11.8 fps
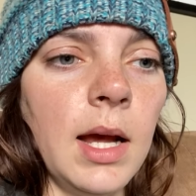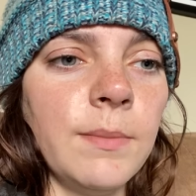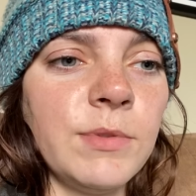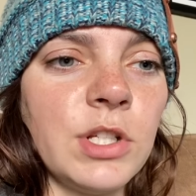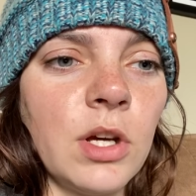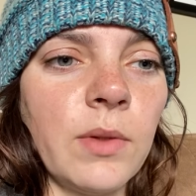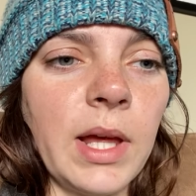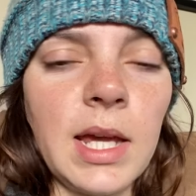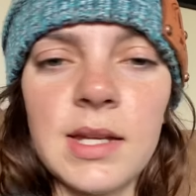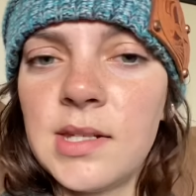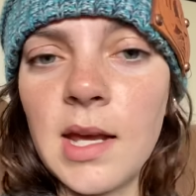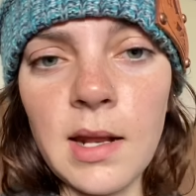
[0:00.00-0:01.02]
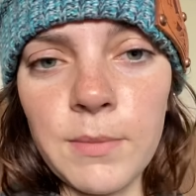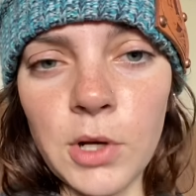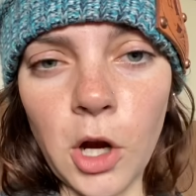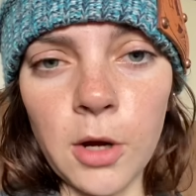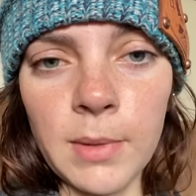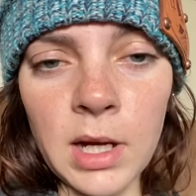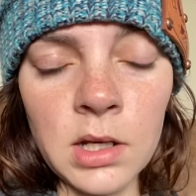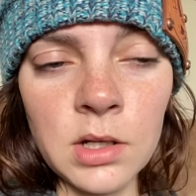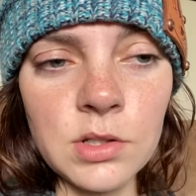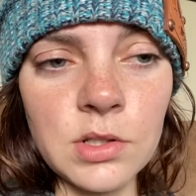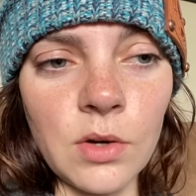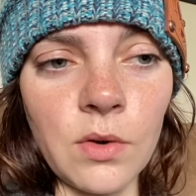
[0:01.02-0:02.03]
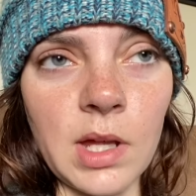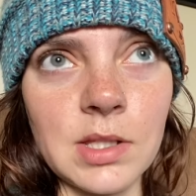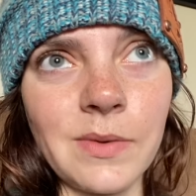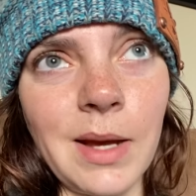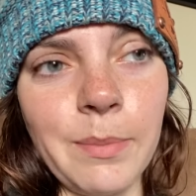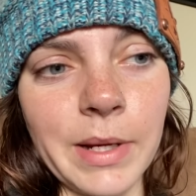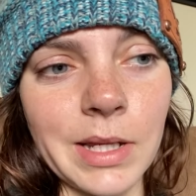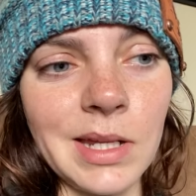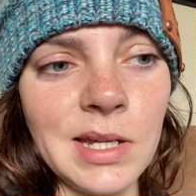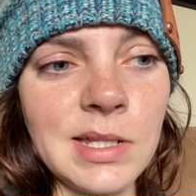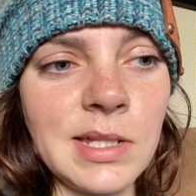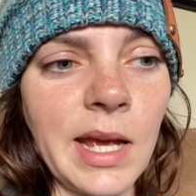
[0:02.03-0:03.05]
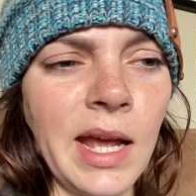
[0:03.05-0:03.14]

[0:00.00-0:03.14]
So like I said, I'm an art minor, so that's why I picked this.